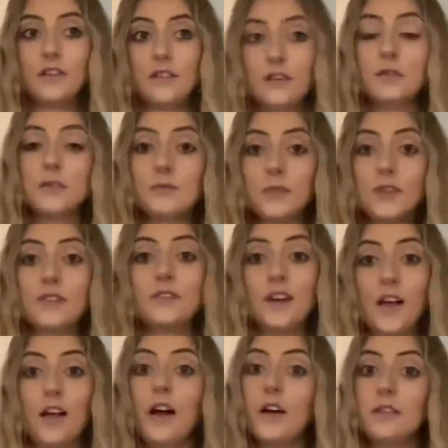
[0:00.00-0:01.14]
It was really fun.
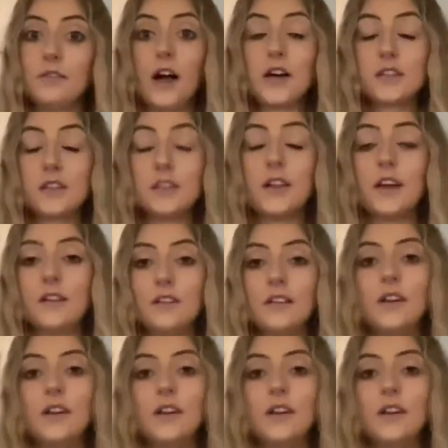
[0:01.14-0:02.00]
I actually like it a lot.